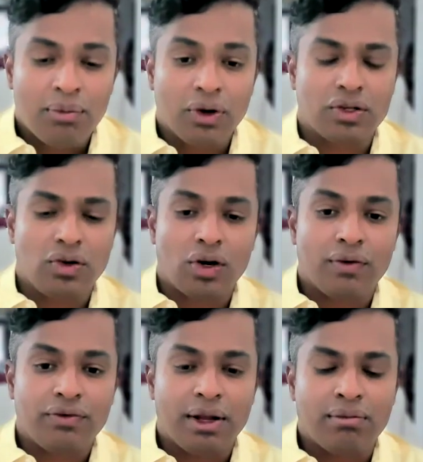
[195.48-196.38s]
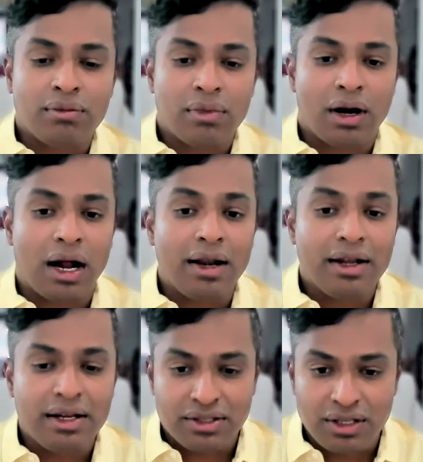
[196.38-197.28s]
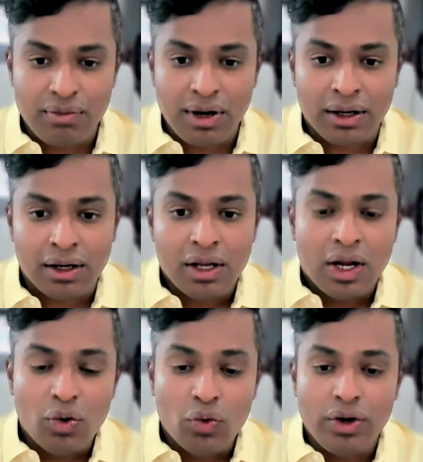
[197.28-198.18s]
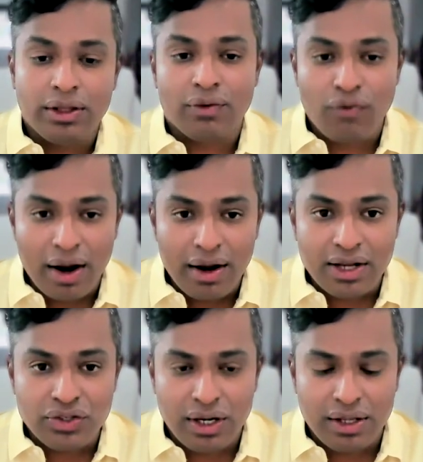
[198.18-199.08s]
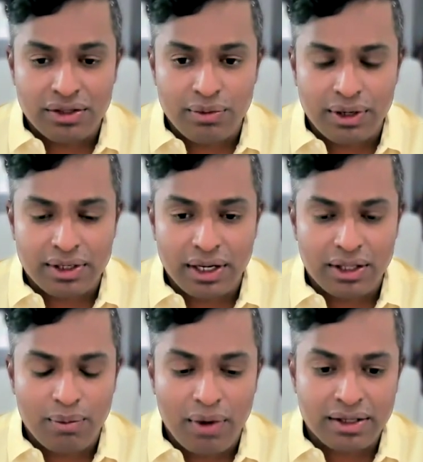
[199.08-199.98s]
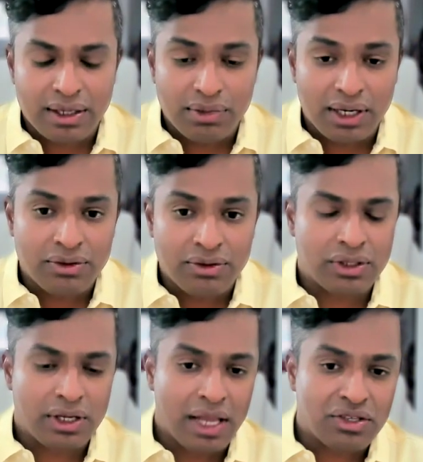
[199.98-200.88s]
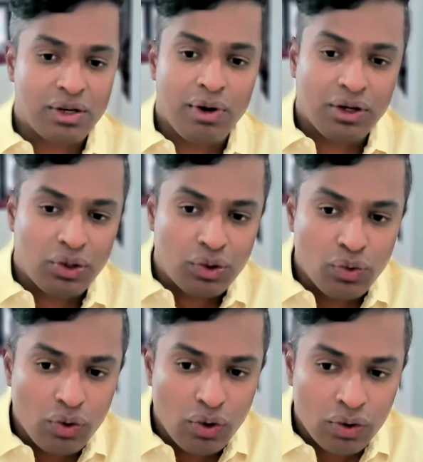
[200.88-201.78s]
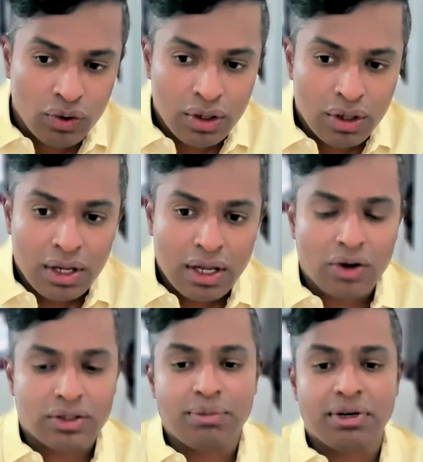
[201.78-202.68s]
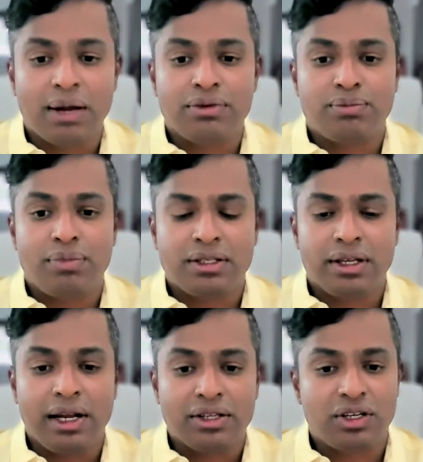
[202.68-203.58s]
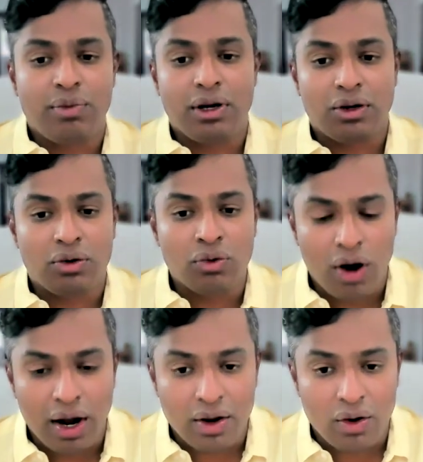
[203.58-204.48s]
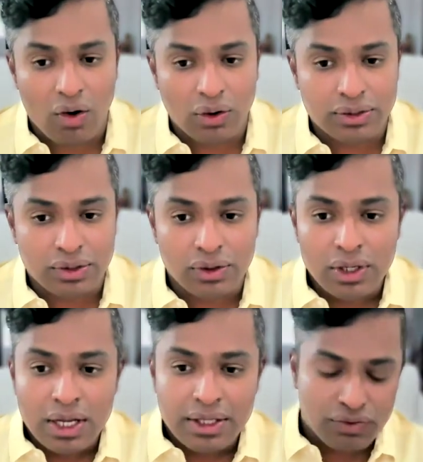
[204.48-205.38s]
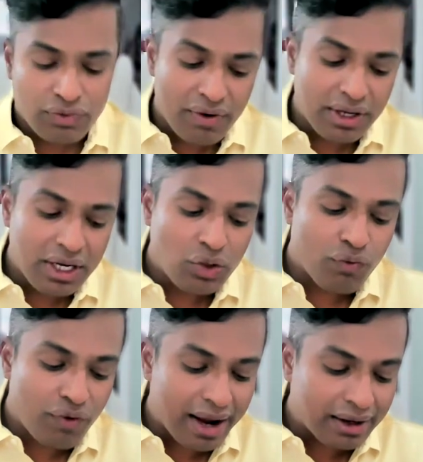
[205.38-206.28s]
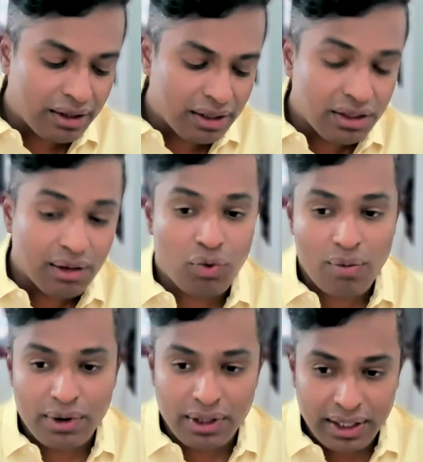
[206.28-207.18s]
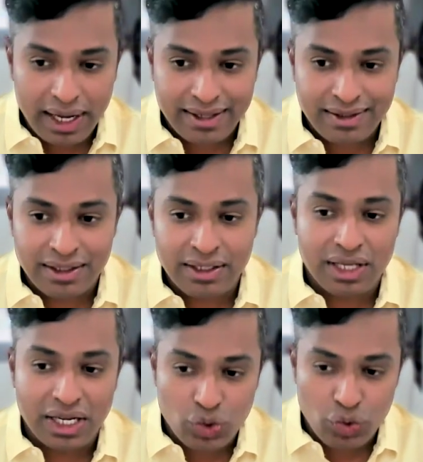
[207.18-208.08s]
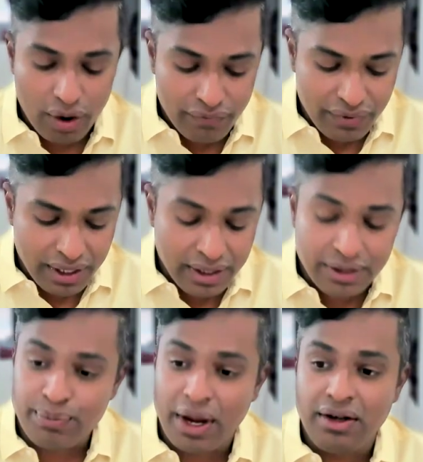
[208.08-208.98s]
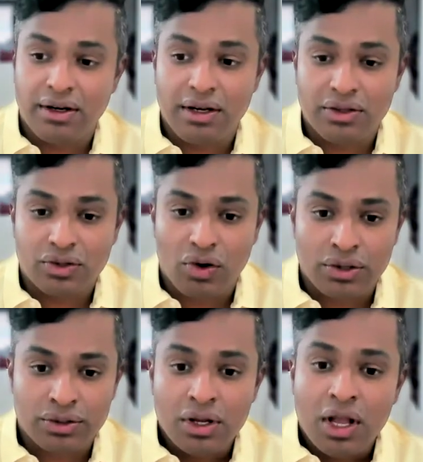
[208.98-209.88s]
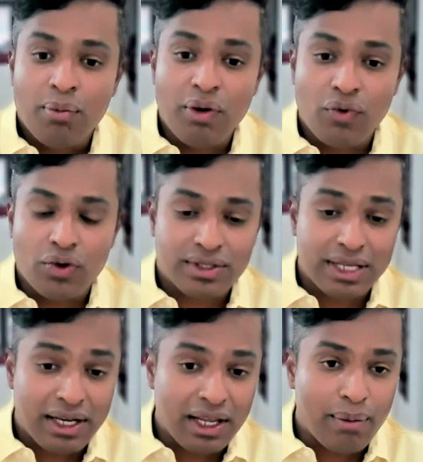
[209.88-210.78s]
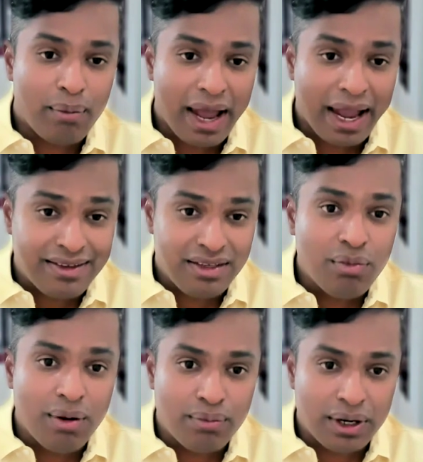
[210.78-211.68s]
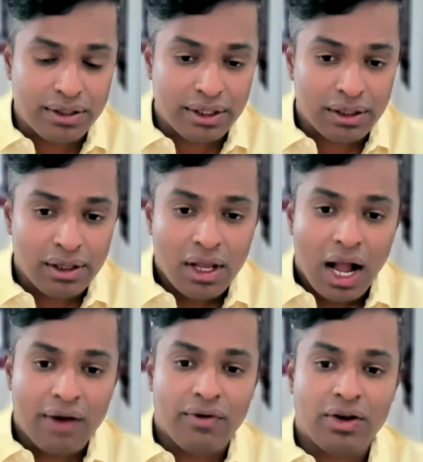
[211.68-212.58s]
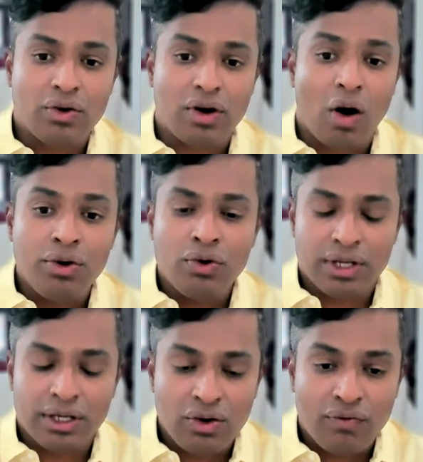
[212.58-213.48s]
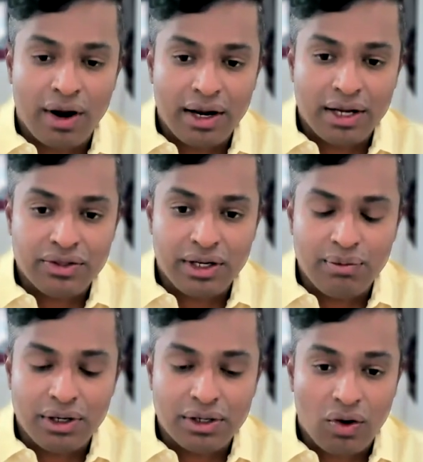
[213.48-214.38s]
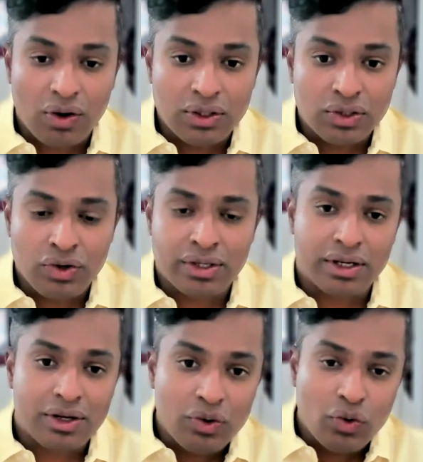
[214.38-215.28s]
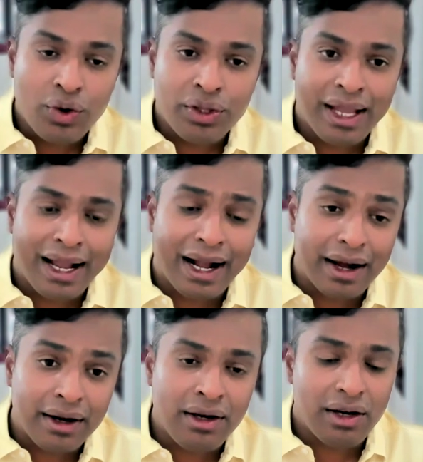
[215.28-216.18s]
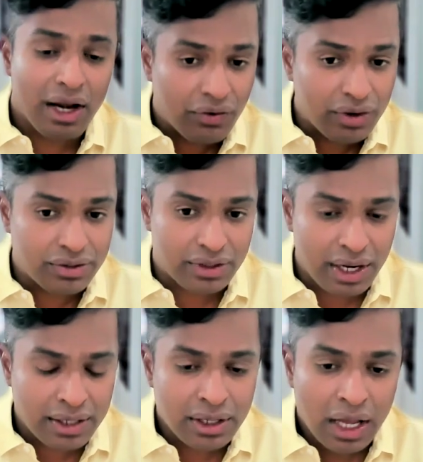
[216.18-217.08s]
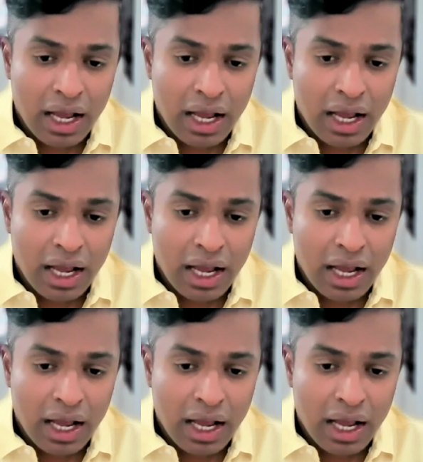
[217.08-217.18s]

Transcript: Because a lot of them underestimate knowing the financial estimates. Like they might sometimes estimate too low or sometimes basically estimate too high also. That's why we need to factor in their property taxes, HOA fees, maintenance costs before setting a maximum budget. And when you how do you set your financial limits also is knowing the current interest rates